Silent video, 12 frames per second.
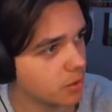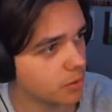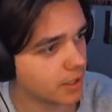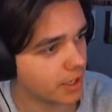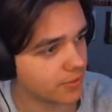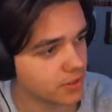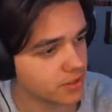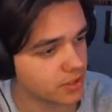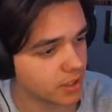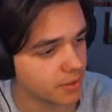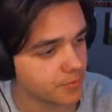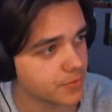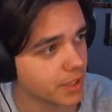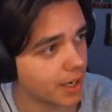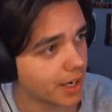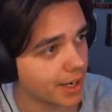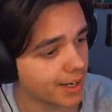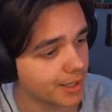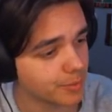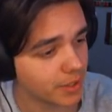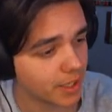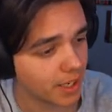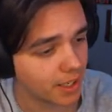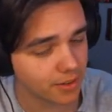We'll have to see. Uh,
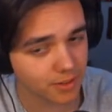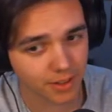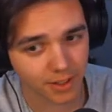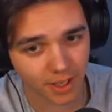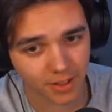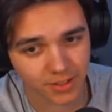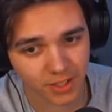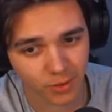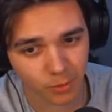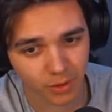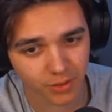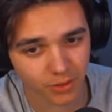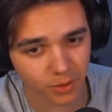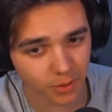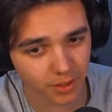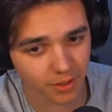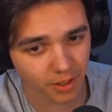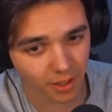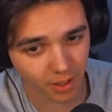but hey, how's everyone doing?